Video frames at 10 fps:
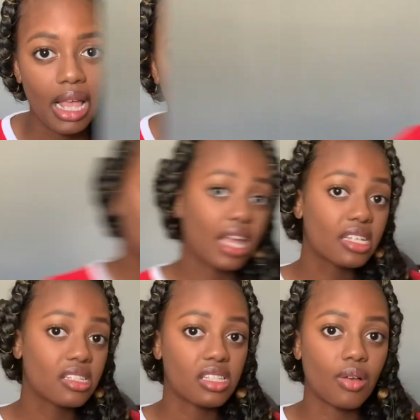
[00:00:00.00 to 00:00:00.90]
Now next,
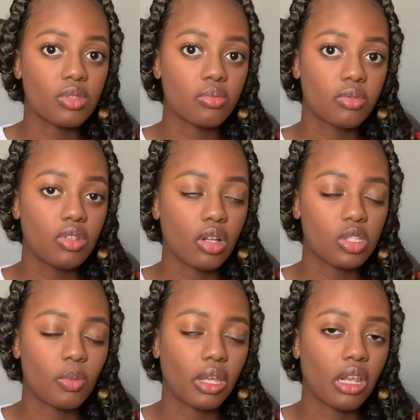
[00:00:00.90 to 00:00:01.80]
since I was, you know,
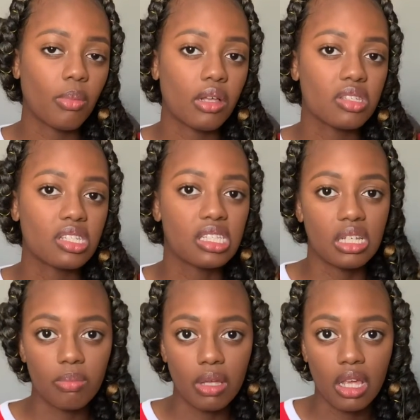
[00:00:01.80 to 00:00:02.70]
speaking about
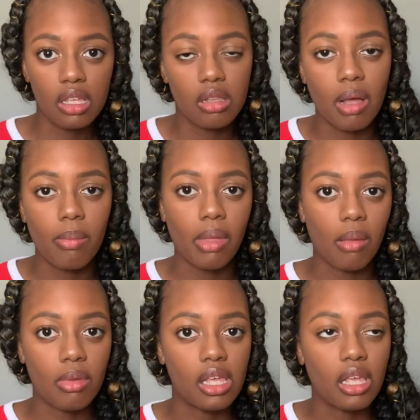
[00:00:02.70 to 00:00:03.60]
sleeping and my
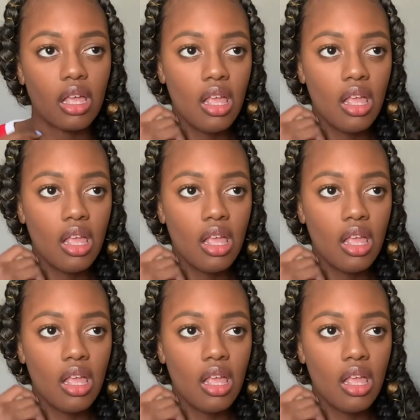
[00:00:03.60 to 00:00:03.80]
baby